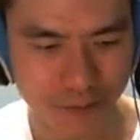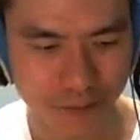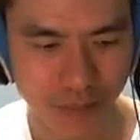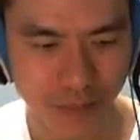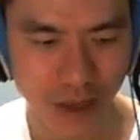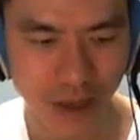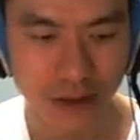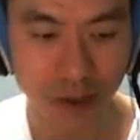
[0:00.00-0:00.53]

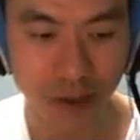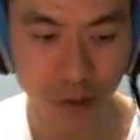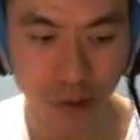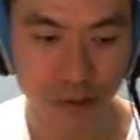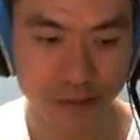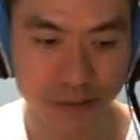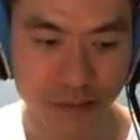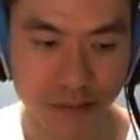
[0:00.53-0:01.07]
So
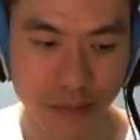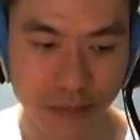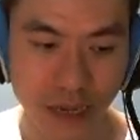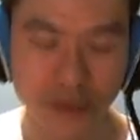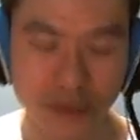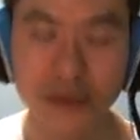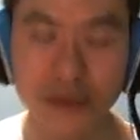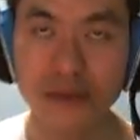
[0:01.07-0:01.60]

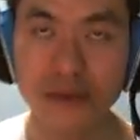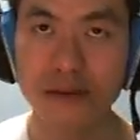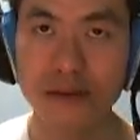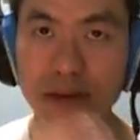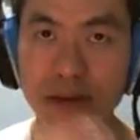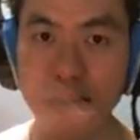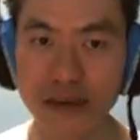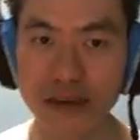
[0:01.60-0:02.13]
this is
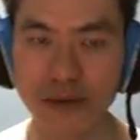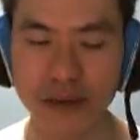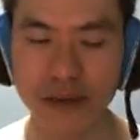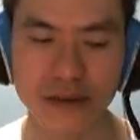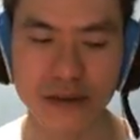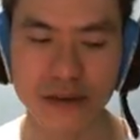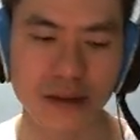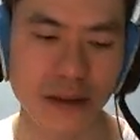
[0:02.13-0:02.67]
Artemis.
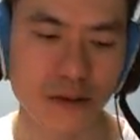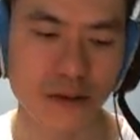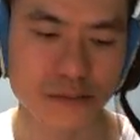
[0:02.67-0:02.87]
Now